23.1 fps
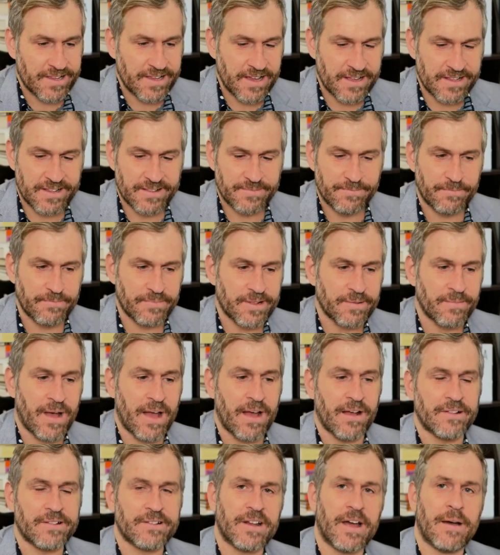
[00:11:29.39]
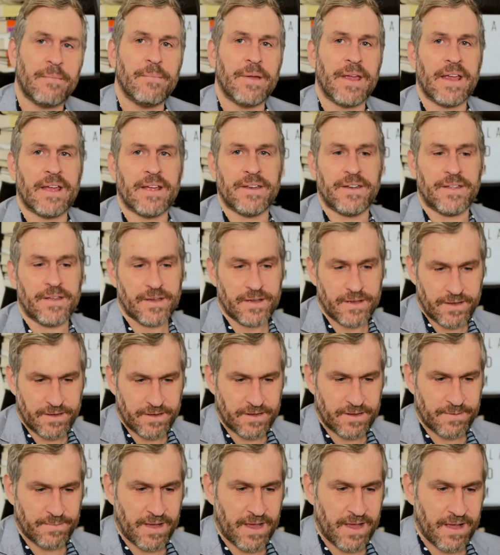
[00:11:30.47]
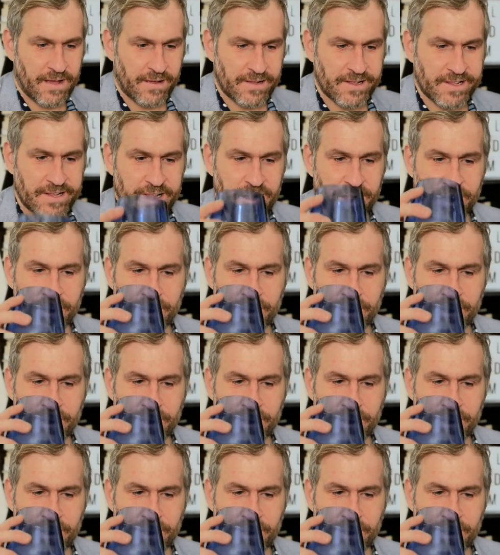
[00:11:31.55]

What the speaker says: Yes, smiles are not banned in my house.